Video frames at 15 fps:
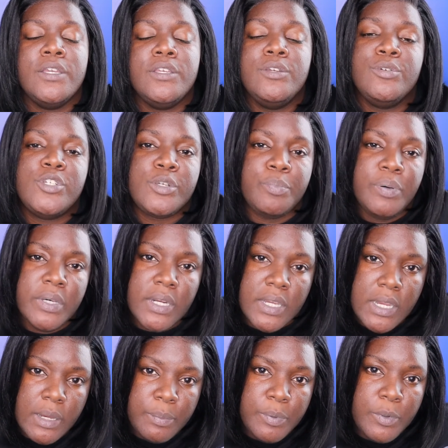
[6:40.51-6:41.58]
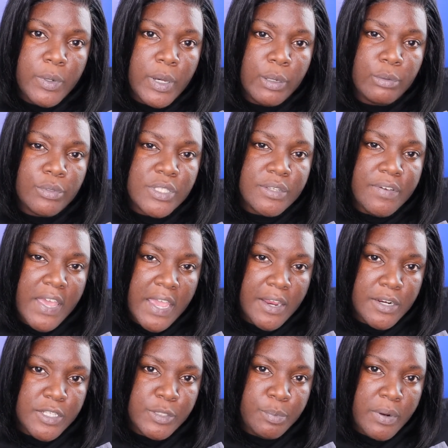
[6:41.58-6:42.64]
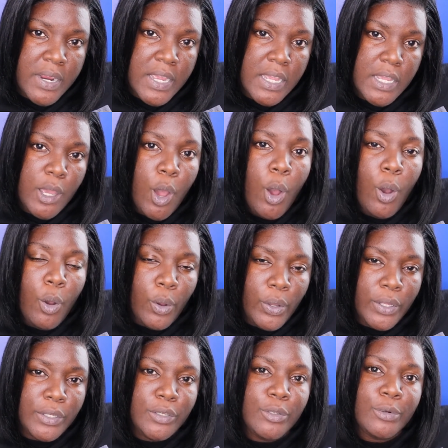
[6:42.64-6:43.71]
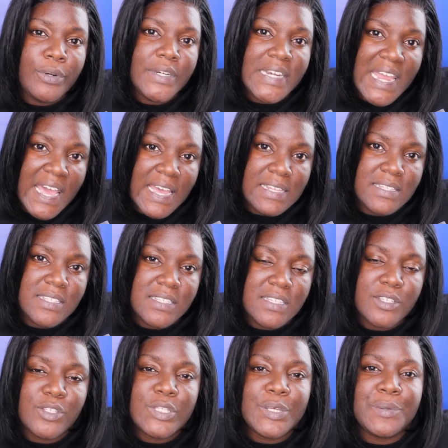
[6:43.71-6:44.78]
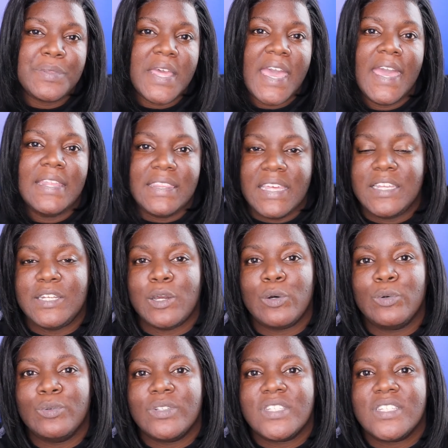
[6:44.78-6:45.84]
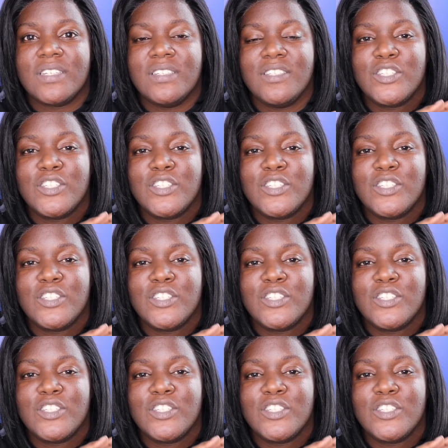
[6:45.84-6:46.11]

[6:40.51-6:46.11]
You should put a couple coats of hairspray on your knots so that they don't